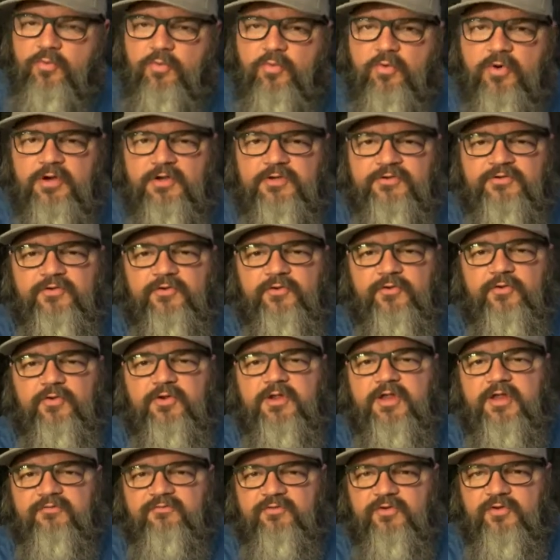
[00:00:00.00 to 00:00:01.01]
Want to
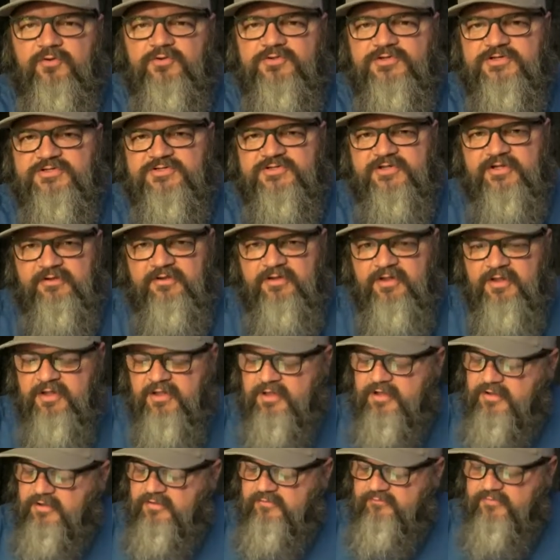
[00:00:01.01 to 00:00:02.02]
give you just a
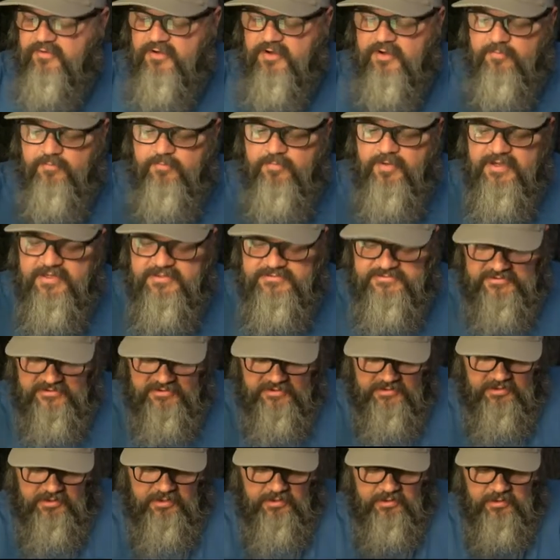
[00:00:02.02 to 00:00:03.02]
very
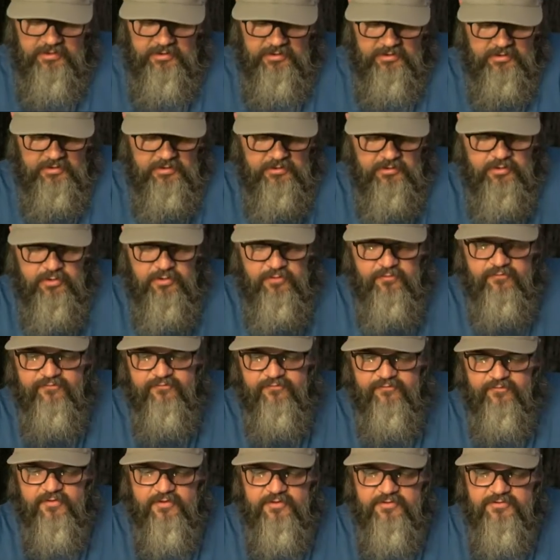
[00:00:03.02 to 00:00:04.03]
basic, no
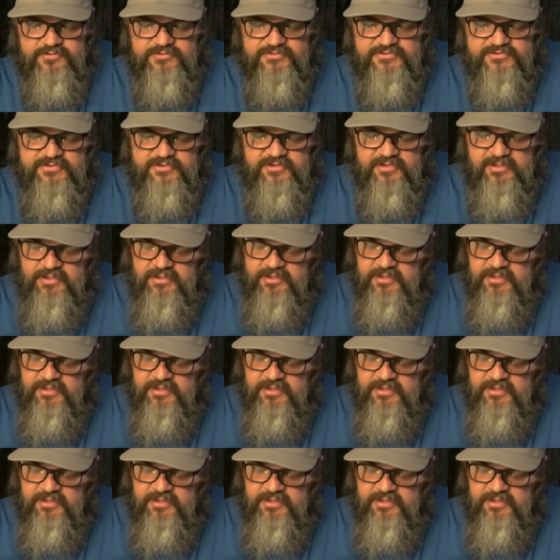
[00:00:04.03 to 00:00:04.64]
frills